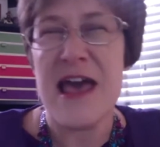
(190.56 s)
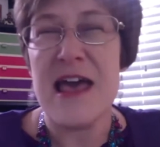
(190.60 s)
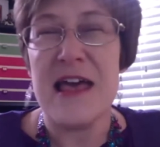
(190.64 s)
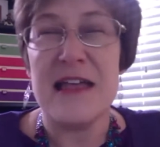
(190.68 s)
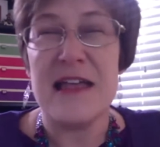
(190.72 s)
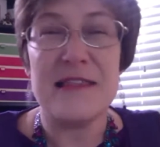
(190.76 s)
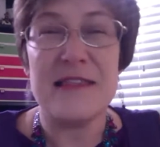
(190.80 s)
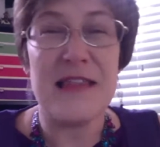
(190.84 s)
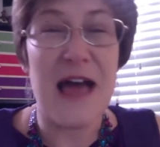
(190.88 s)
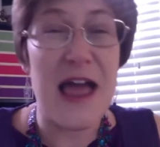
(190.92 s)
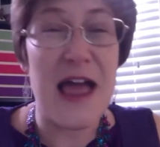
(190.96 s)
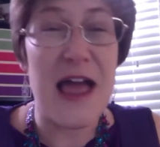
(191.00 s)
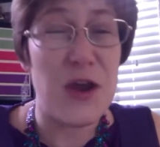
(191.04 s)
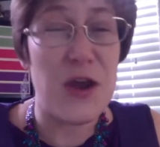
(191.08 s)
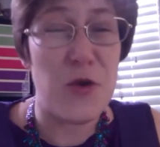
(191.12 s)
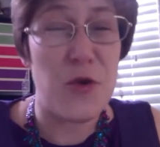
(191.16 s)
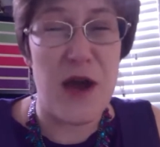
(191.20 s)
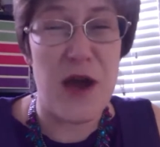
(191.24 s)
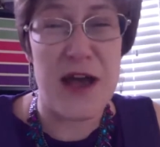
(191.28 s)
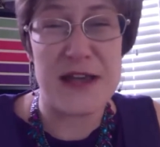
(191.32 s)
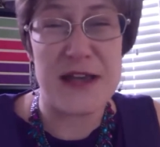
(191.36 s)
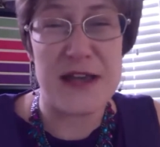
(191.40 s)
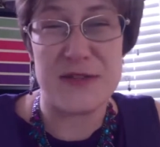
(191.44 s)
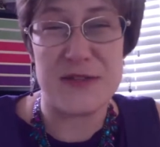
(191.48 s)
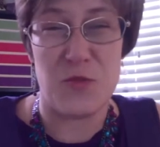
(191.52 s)

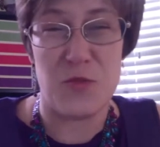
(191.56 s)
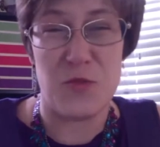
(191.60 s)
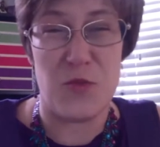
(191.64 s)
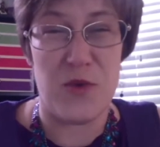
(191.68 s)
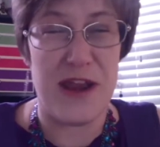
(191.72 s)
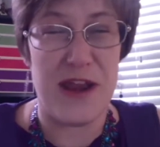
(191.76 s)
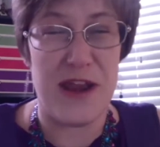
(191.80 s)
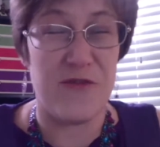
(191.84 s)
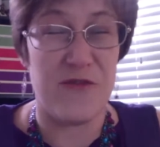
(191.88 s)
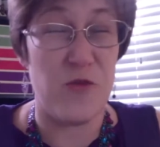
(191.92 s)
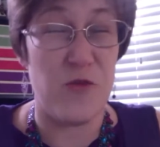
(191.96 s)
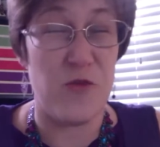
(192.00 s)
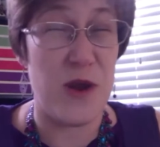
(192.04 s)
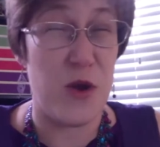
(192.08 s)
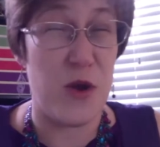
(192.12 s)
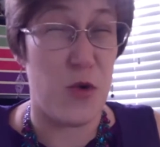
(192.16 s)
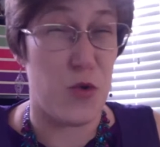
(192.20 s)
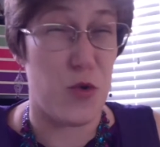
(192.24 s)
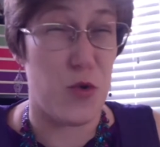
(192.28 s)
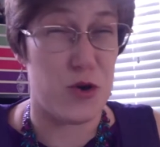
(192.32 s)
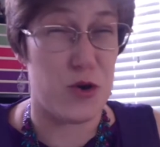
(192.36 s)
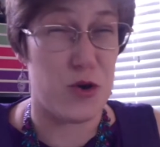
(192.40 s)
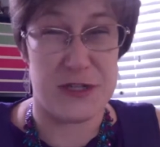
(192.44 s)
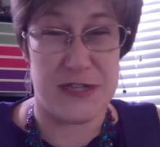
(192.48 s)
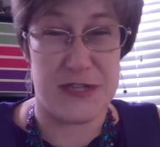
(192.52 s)
likewise, whenever we
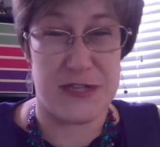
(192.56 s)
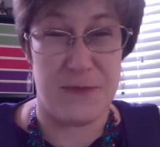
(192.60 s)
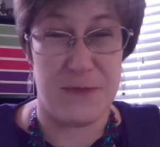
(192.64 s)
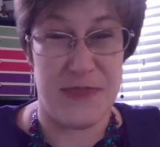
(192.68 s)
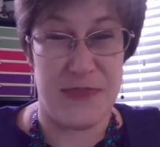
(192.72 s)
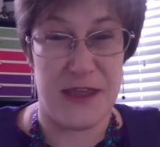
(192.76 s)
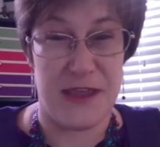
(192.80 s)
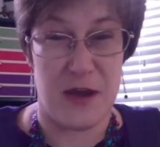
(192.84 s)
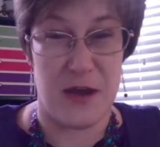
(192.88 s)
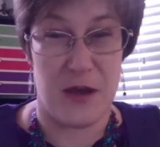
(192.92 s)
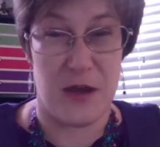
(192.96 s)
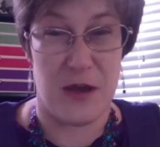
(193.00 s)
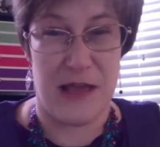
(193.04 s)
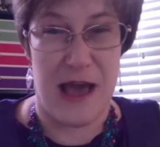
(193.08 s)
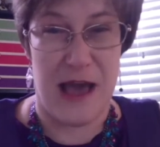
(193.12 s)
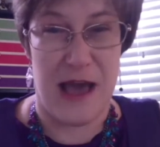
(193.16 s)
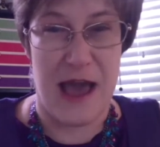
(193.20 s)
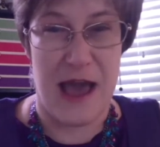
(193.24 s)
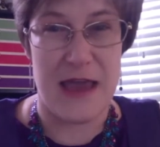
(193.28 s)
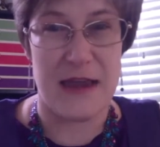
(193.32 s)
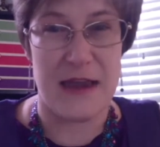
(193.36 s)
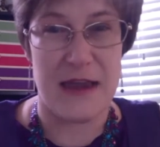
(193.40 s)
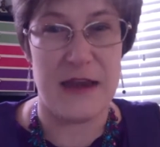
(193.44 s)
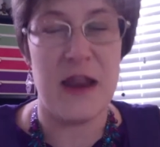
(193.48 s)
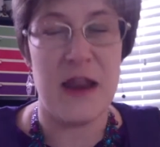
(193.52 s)
order something
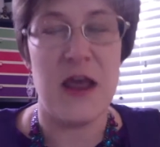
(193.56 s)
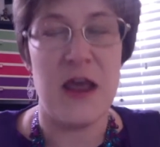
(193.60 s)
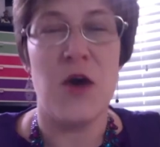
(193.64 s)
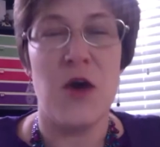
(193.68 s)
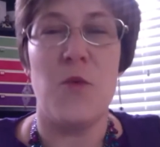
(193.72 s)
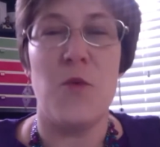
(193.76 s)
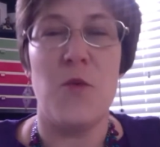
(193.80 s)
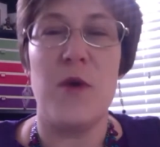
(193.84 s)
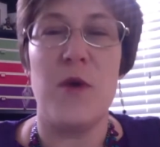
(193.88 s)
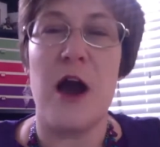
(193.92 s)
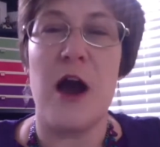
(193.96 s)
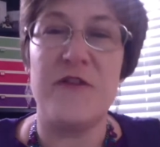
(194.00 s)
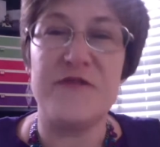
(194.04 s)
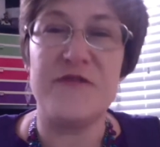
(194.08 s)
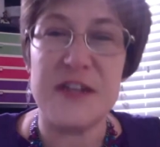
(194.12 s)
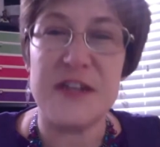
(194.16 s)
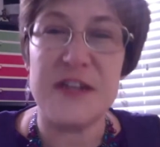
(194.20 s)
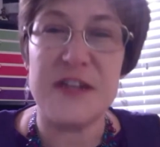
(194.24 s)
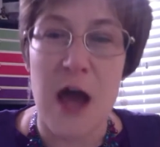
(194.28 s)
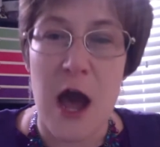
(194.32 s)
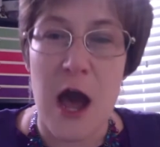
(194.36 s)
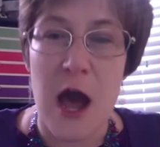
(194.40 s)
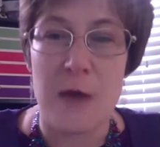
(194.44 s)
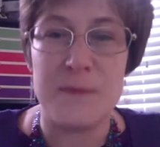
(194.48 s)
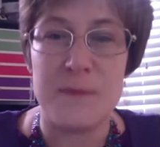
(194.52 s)
online, we often
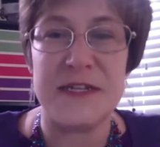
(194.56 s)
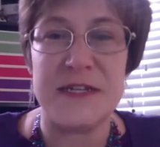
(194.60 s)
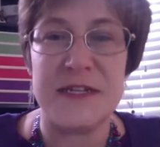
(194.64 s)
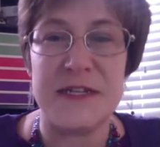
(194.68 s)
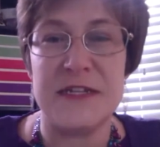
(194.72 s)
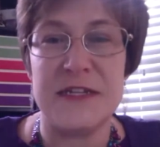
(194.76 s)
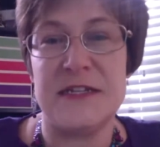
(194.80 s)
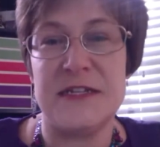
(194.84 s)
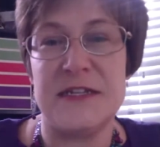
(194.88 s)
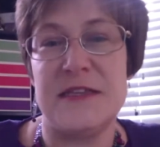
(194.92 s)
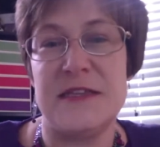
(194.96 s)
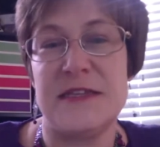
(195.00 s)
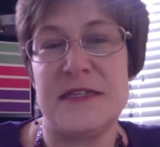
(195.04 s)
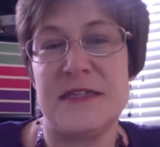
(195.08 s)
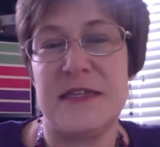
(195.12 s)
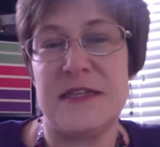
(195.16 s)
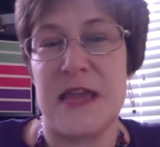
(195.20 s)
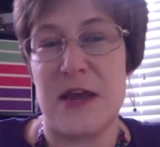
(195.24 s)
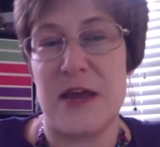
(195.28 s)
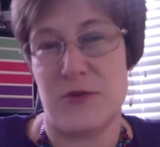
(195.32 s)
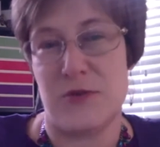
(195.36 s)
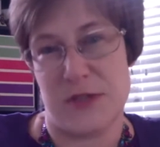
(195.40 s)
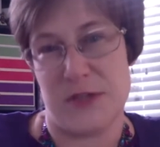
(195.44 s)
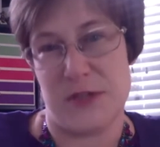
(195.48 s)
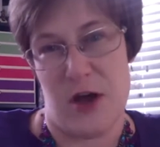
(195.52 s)
opt into the
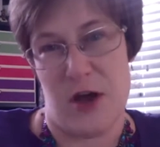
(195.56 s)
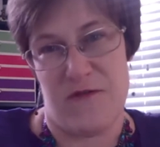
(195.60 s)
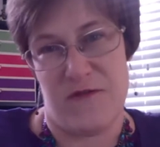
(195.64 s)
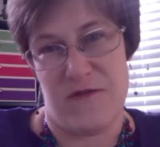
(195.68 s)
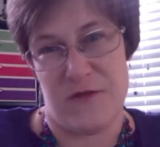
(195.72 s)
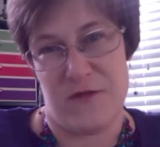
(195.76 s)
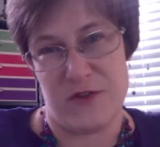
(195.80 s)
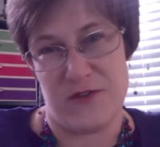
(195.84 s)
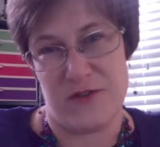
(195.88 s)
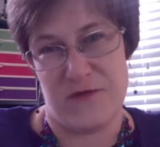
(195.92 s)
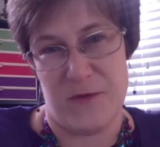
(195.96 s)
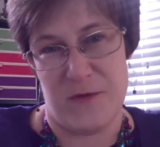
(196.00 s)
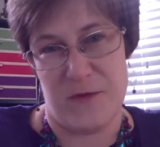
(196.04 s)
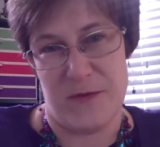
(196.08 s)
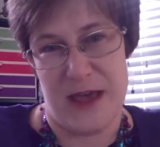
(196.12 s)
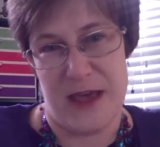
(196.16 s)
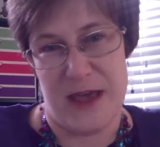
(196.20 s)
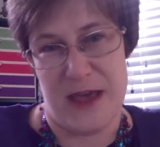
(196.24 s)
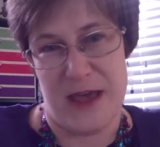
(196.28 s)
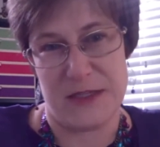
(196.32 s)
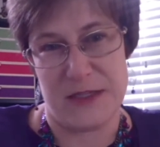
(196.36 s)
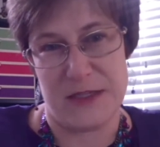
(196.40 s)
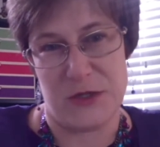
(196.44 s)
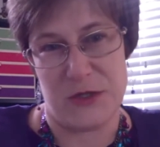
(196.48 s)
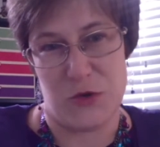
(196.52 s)
sales offers from
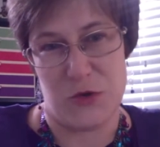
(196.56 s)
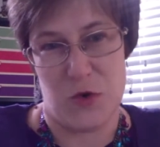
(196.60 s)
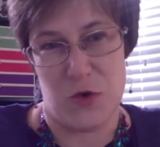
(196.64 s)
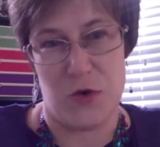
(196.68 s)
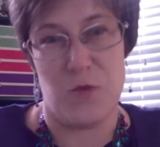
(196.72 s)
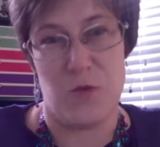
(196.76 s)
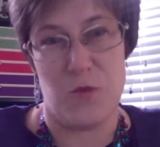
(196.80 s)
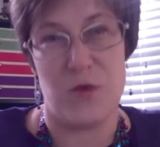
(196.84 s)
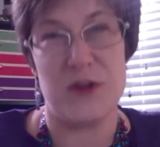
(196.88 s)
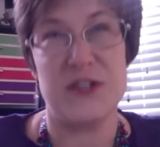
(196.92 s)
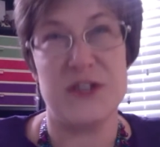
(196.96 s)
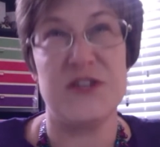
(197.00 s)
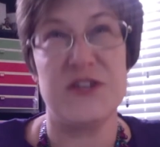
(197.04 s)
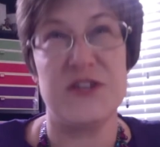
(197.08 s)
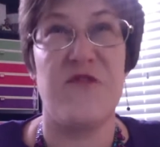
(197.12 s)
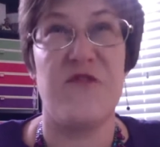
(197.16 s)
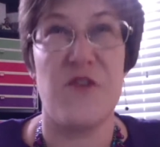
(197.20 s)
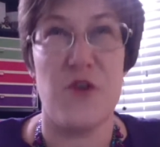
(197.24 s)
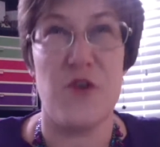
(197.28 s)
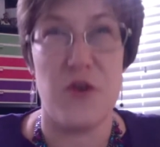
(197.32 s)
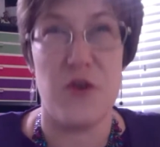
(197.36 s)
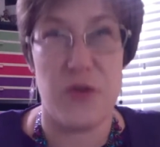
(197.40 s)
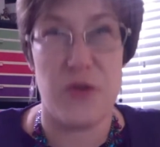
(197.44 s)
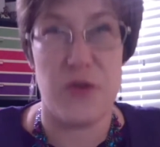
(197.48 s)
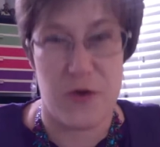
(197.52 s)
that store, which
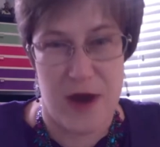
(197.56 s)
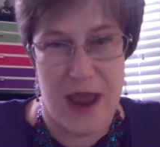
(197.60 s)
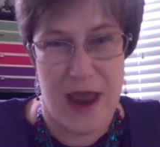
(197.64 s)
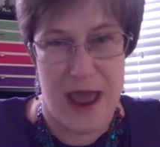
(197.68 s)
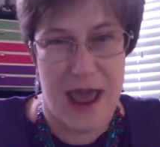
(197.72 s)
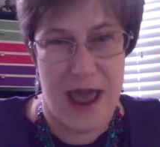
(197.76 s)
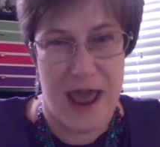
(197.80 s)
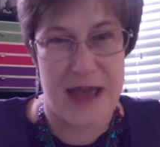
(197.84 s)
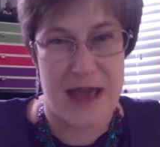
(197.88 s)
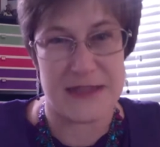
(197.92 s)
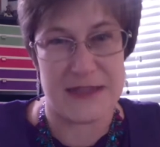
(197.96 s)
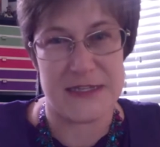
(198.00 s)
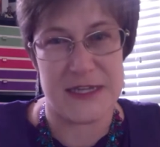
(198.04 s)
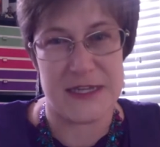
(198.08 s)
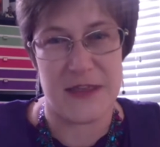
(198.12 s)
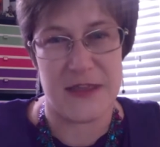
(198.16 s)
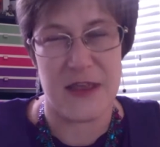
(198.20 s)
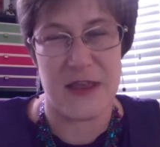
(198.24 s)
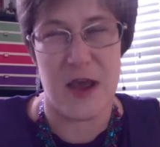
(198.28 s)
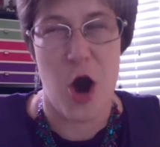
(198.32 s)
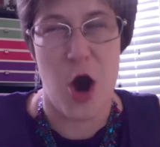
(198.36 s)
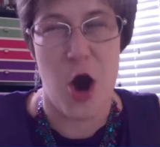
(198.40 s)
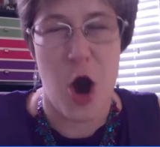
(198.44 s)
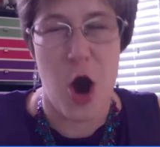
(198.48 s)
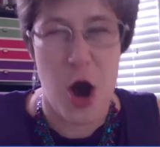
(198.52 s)
further adds to
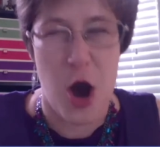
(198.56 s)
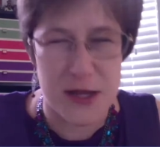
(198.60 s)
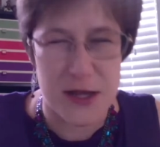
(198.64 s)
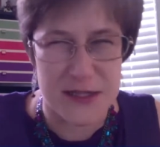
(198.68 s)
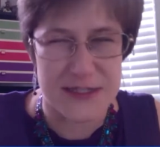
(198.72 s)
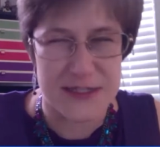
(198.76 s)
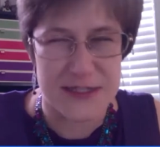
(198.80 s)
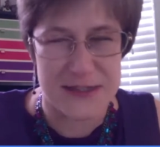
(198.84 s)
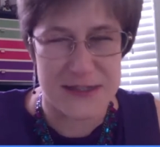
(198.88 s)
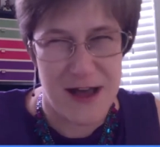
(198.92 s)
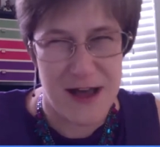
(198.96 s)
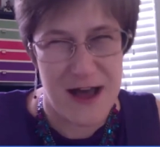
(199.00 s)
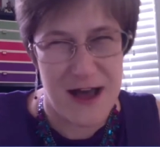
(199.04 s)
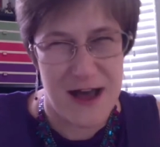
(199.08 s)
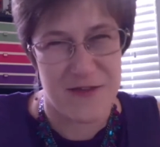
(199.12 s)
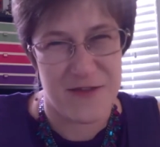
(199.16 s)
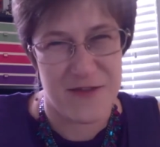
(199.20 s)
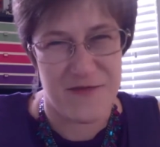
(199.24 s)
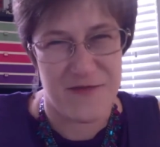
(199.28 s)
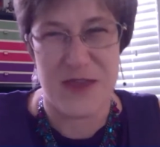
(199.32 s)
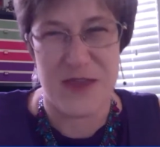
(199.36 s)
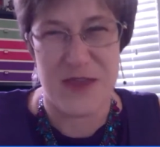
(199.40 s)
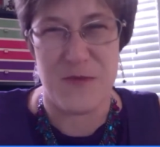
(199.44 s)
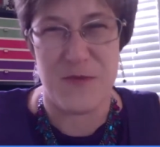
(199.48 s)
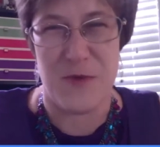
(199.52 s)
the onslaught
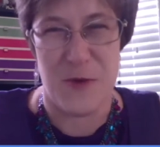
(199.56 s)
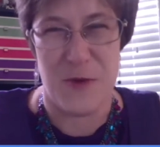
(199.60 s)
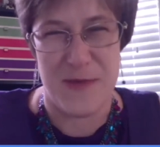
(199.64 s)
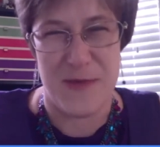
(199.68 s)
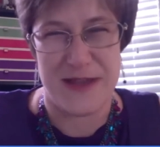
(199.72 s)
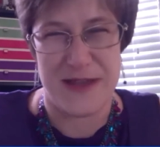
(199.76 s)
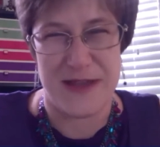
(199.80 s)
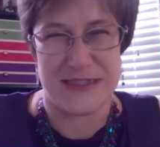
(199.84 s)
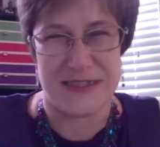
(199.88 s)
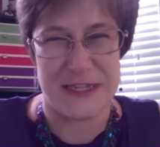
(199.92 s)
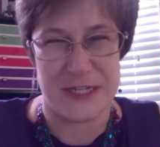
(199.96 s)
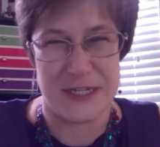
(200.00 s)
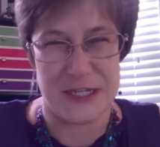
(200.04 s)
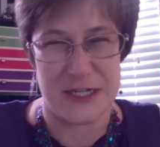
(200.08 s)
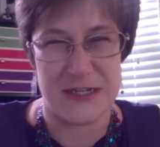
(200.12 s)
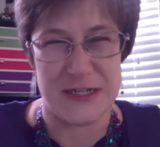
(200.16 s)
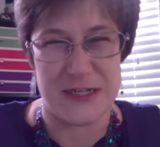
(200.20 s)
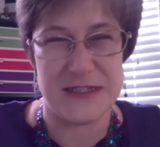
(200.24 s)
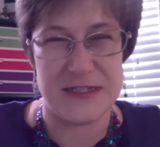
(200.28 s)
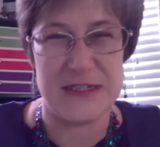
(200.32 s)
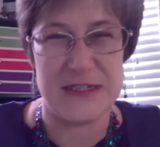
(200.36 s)
of email messages.